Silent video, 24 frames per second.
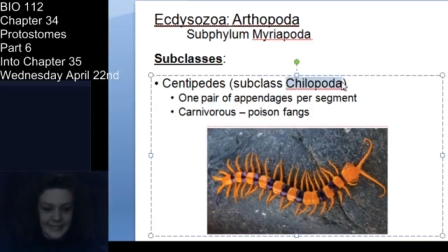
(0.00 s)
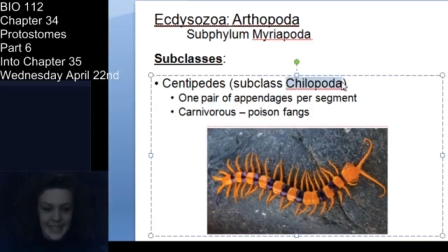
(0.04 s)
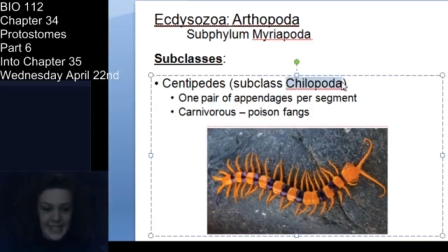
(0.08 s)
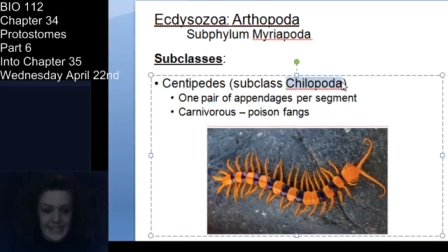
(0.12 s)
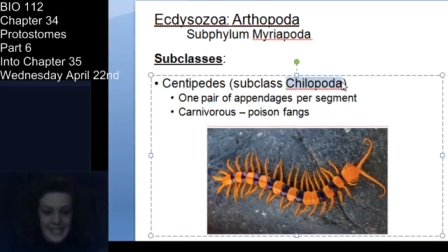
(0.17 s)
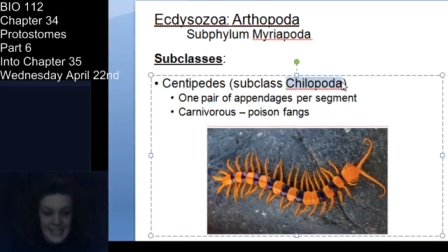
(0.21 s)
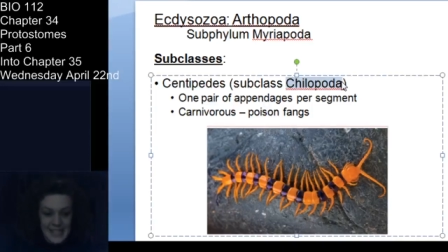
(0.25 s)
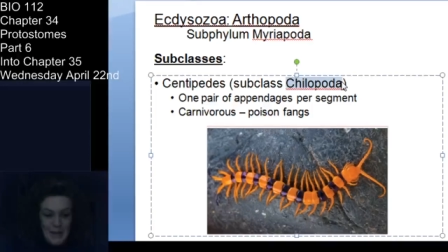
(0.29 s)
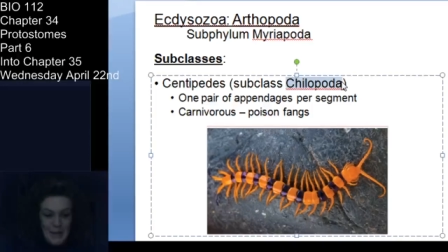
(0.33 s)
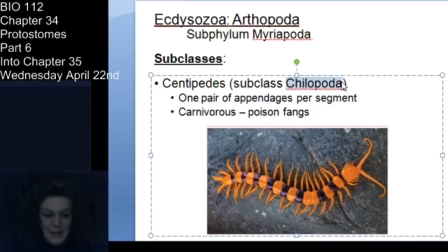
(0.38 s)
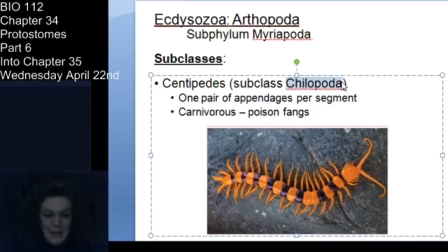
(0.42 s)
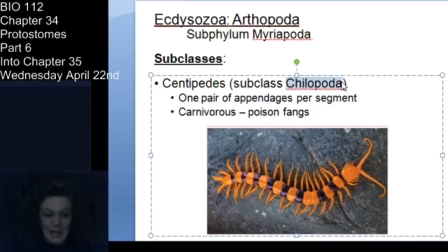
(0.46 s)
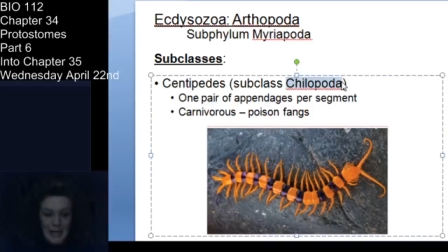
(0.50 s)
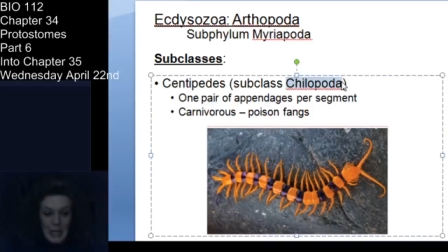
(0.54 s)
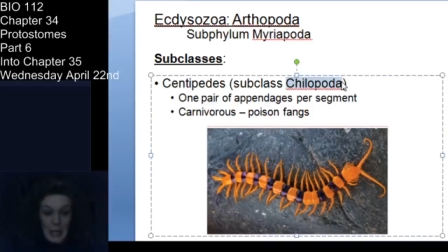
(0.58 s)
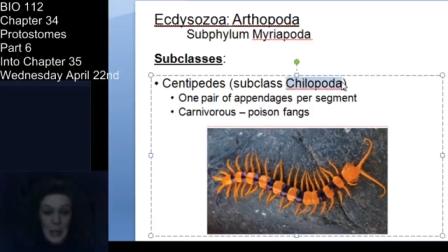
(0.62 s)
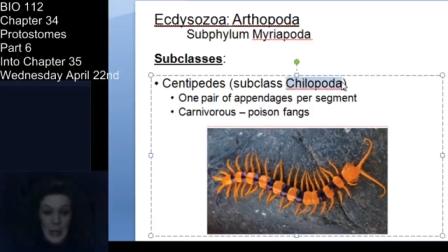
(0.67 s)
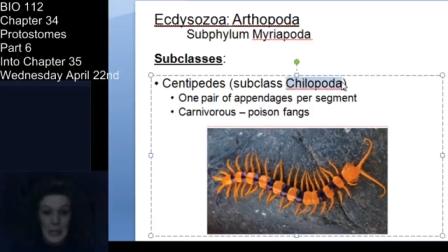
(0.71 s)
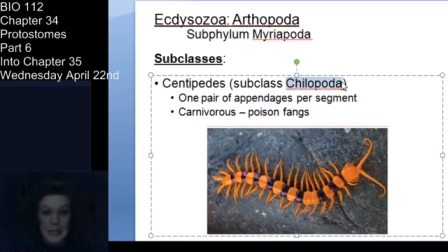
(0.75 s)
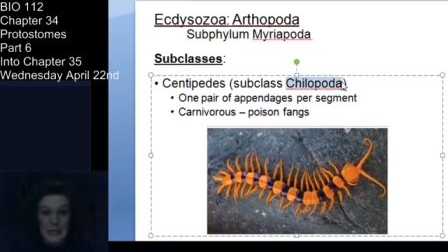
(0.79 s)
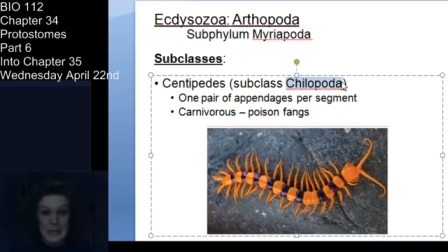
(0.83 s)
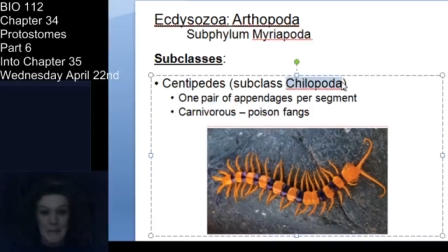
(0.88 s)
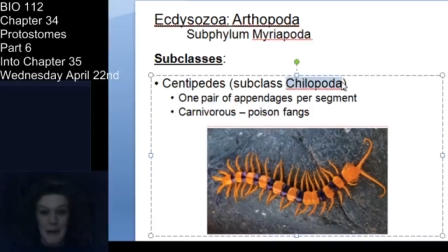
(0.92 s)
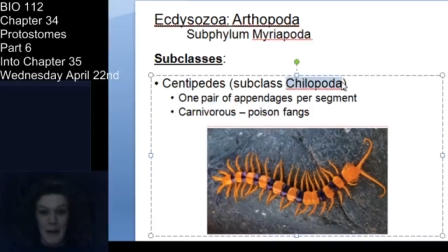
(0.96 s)
It seemed like a
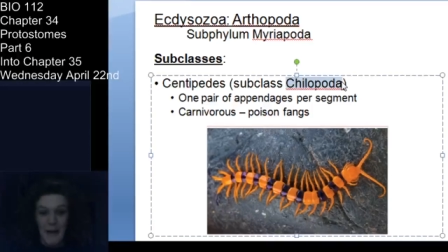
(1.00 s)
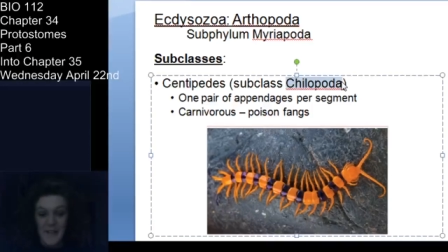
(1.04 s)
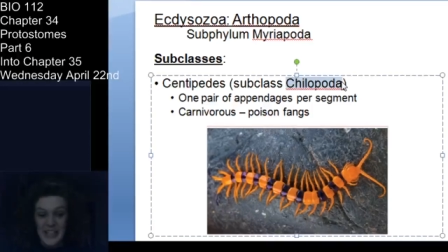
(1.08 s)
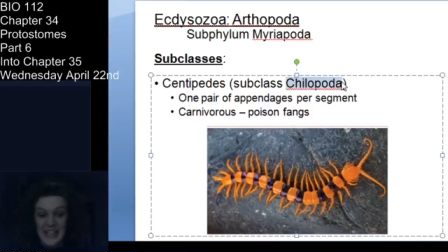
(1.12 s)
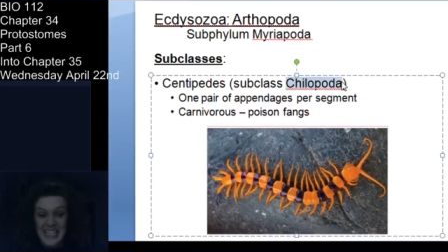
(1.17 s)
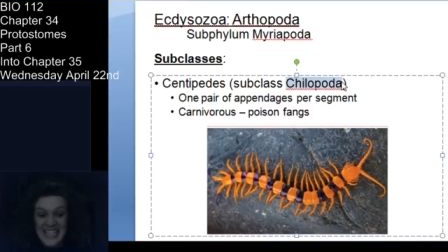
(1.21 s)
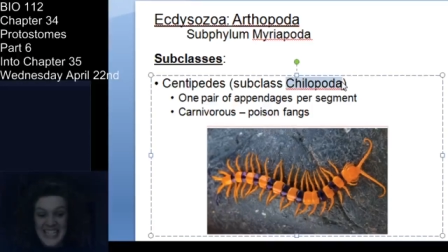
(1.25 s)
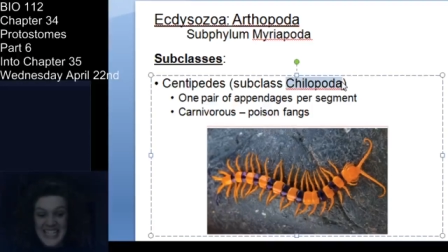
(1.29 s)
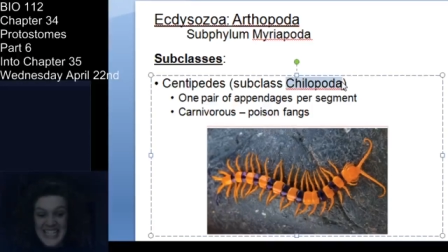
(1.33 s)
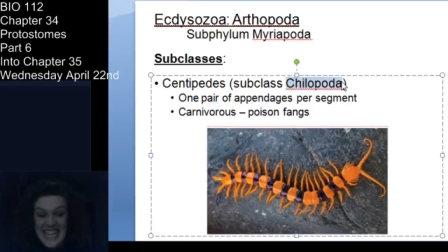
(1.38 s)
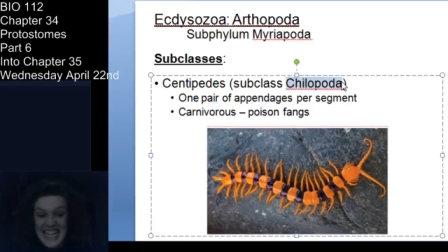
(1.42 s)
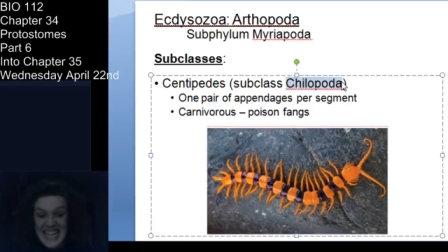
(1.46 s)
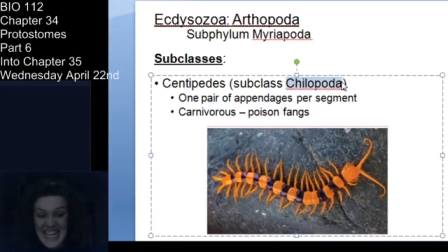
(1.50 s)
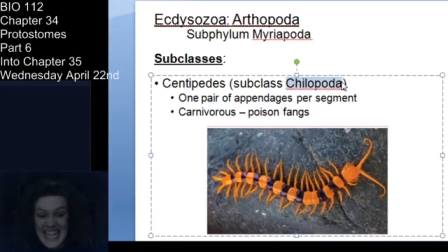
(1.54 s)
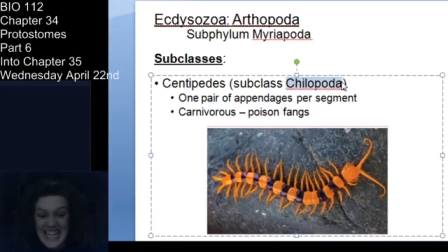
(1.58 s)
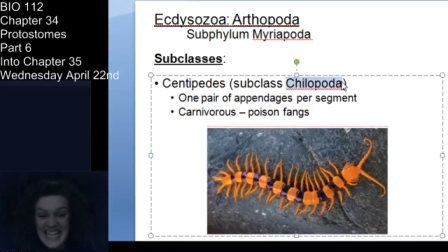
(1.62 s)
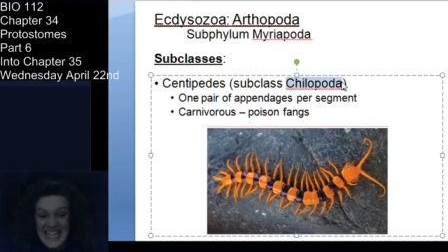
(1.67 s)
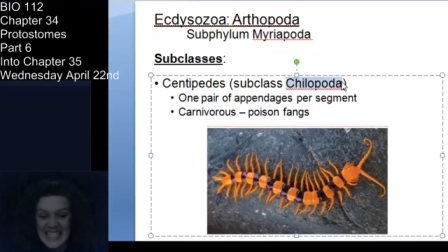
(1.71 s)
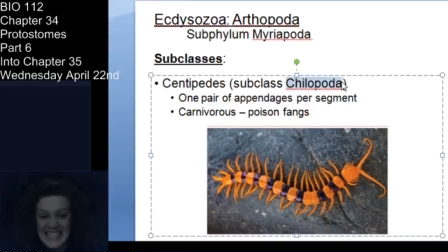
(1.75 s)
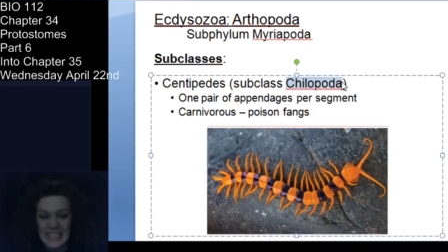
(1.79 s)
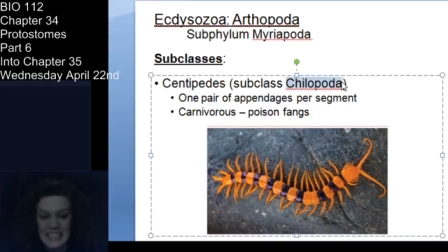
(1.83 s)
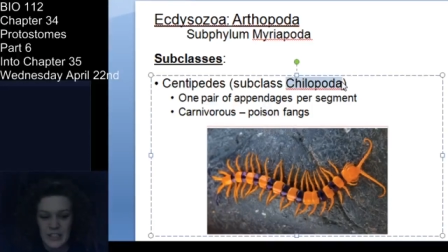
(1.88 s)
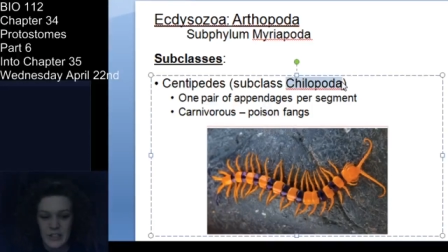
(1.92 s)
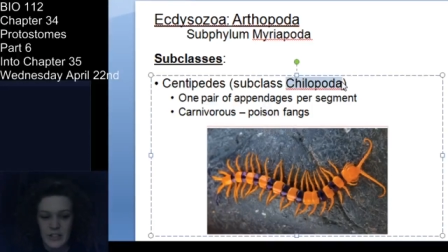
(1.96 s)
good spot today.
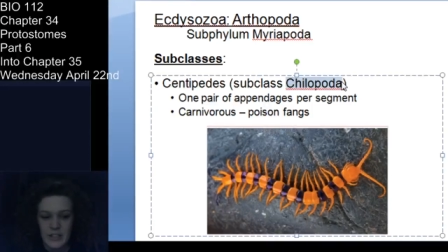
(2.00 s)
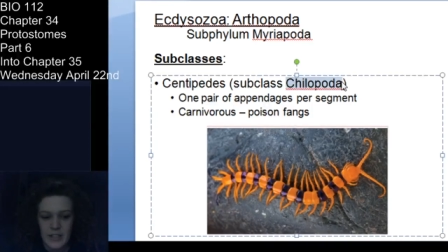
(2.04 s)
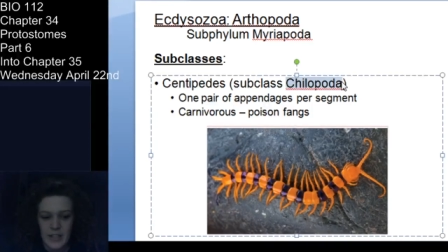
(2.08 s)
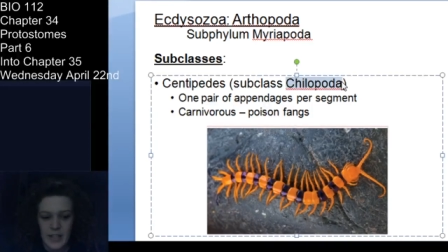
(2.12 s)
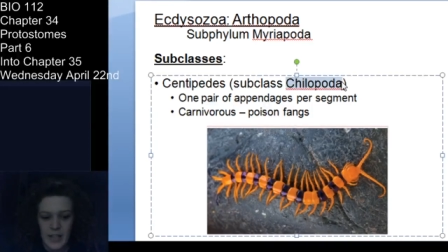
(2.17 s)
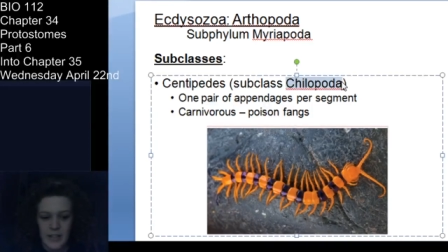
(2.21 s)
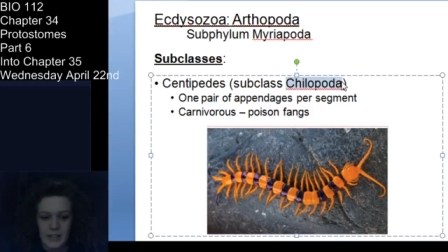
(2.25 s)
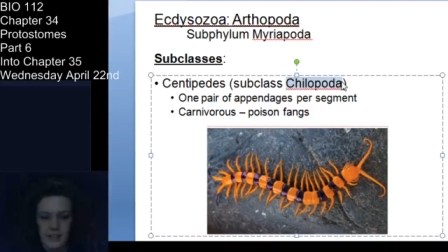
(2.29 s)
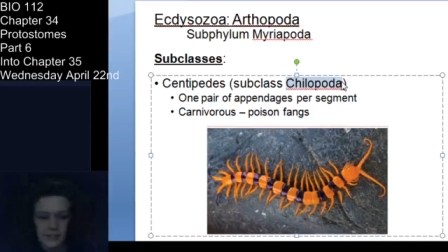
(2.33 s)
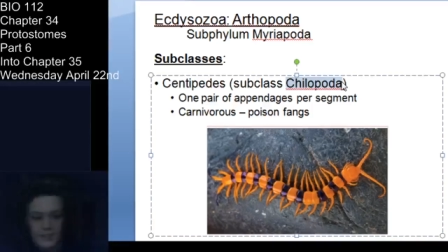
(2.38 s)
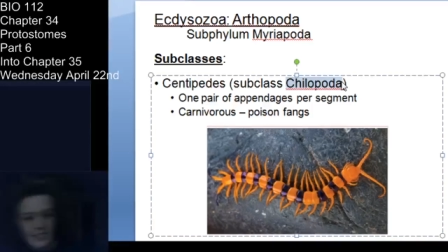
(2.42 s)
Tonight.